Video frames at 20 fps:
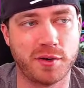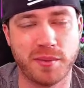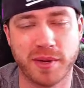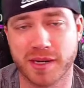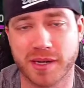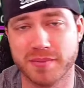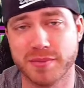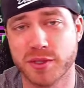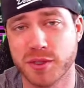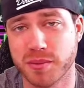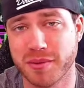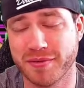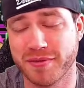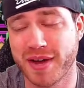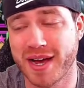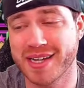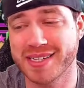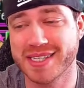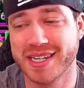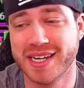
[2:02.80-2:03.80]
them super
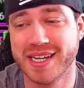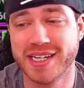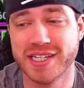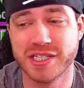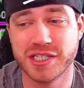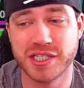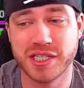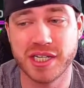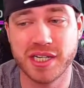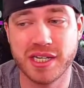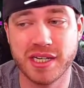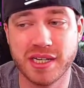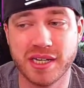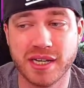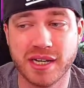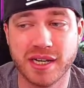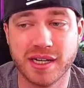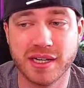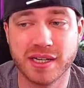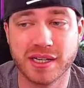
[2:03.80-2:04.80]
fast. She
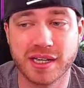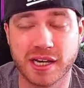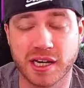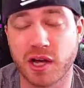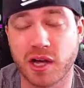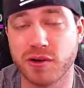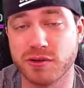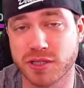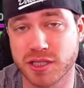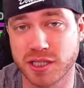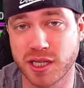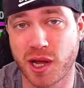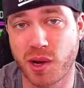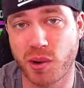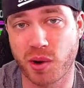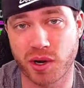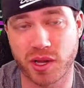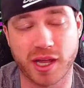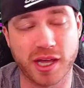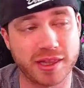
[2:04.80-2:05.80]
can go slower,
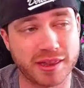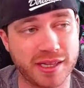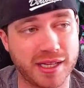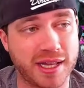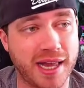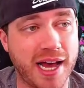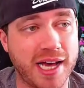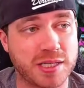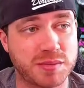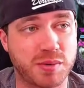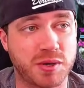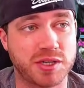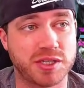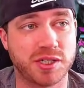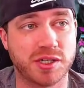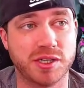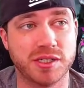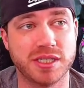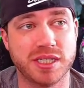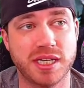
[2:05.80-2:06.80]
like the last person on your
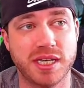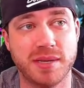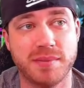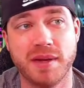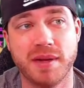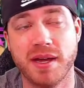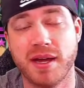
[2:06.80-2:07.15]
team,